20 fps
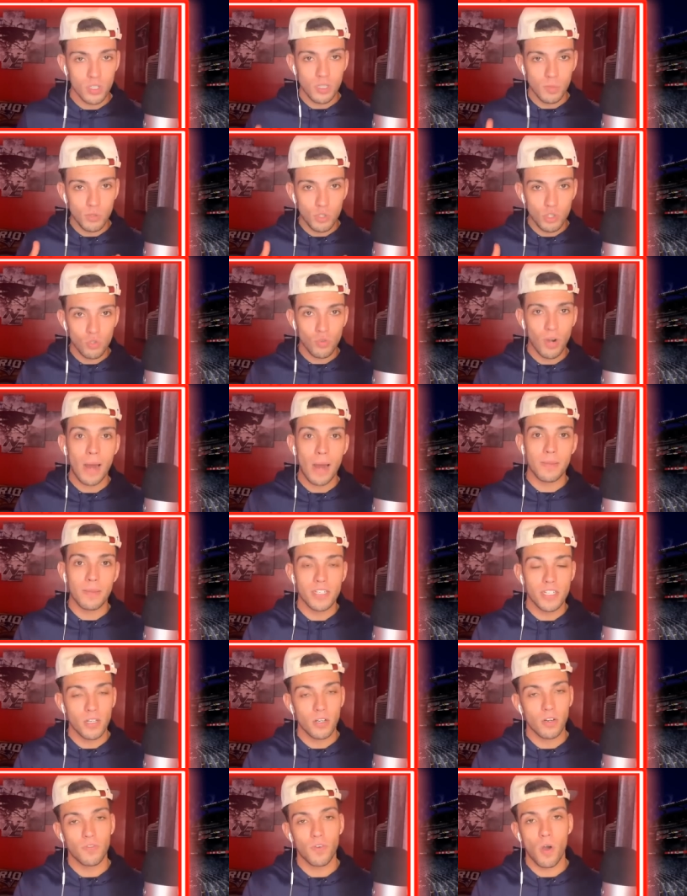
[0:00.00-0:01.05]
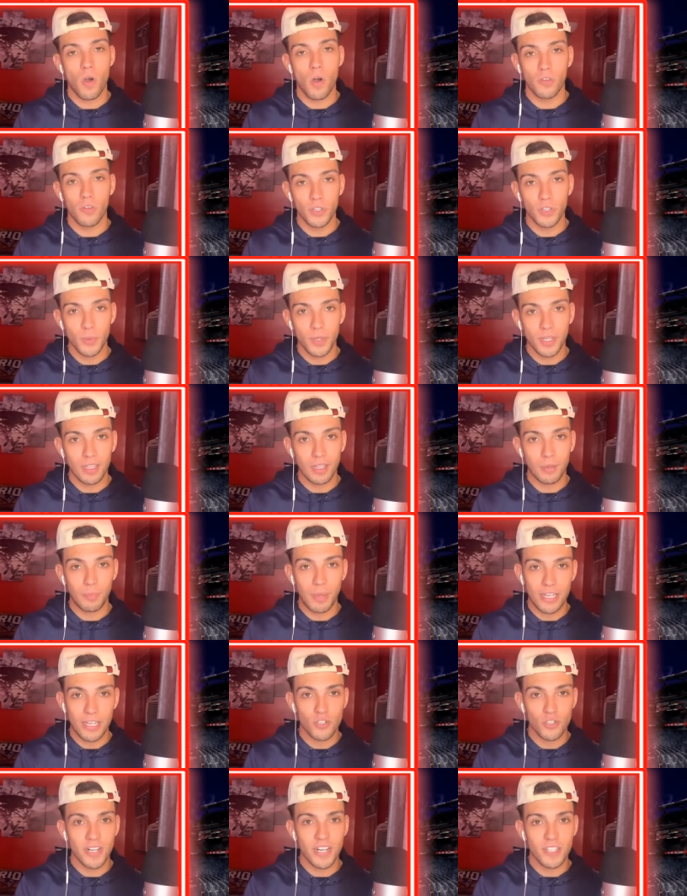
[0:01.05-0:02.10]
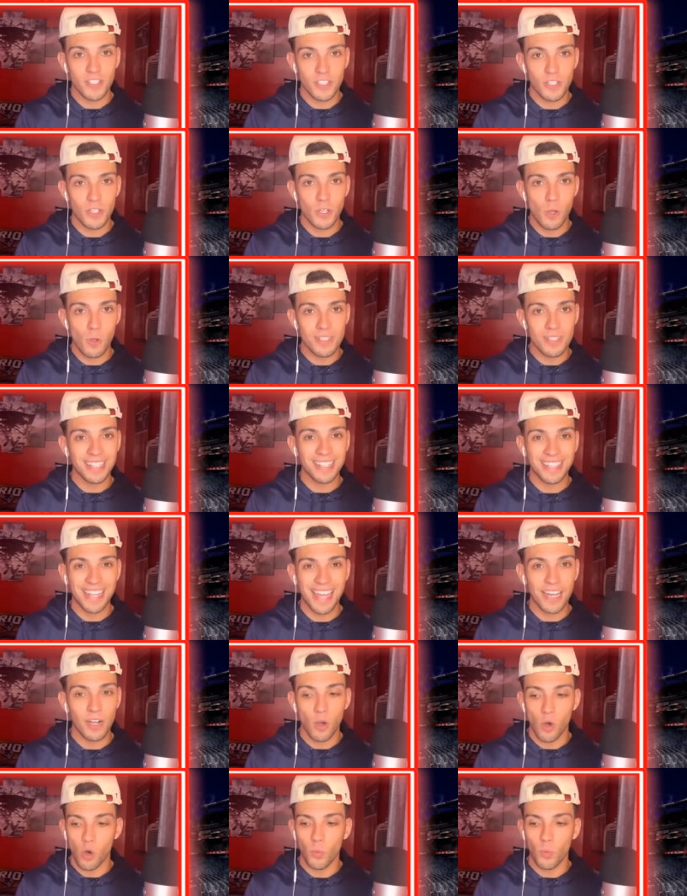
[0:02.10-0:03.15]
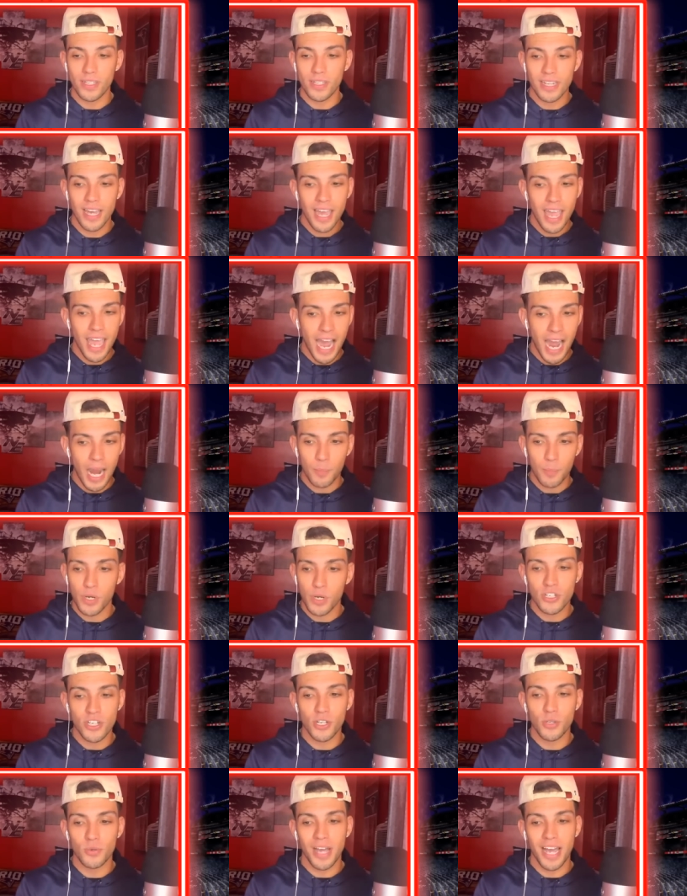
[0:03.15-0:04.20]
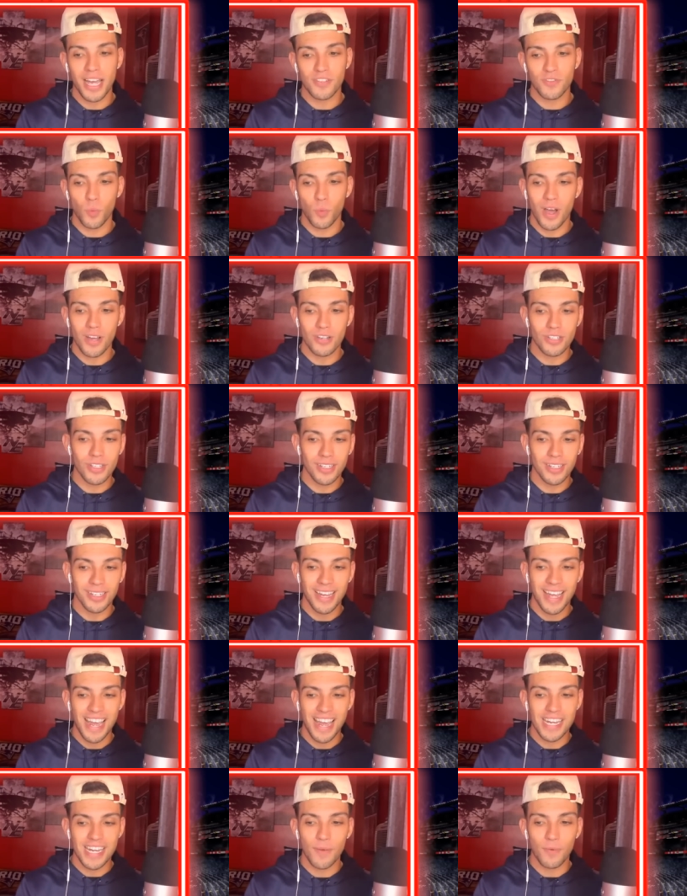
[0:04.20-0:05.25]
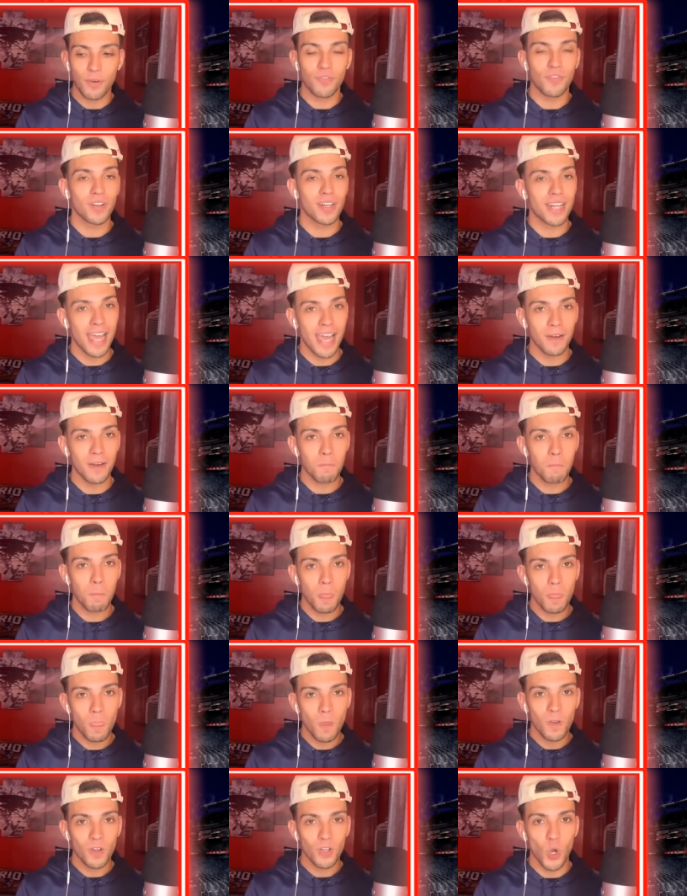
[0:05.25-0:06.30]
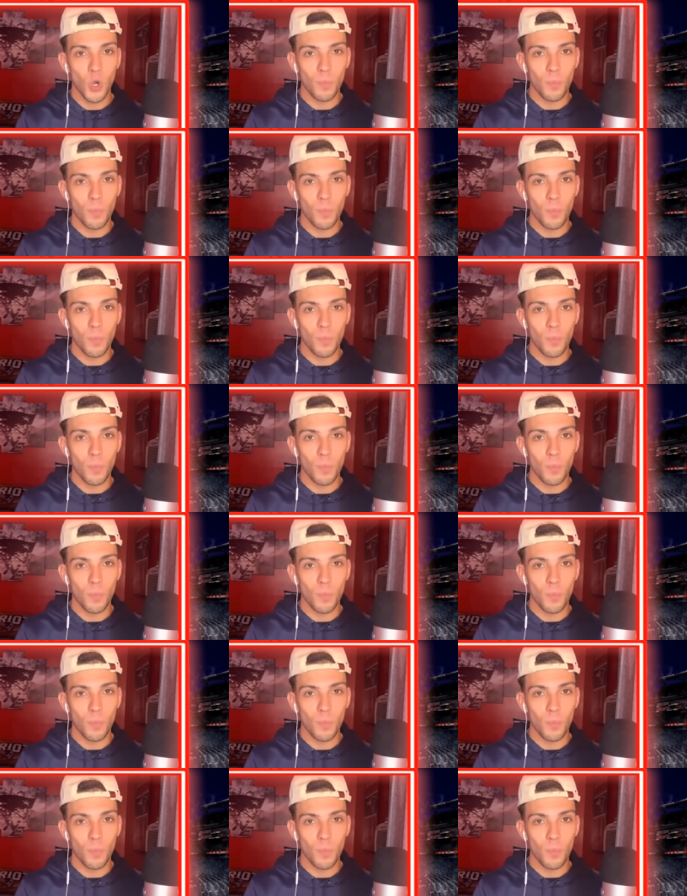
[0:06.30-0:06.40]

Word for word: subscribe to the channel for all of your New England Patriots news. Like always, I appreciate you guys for watching and never forget, go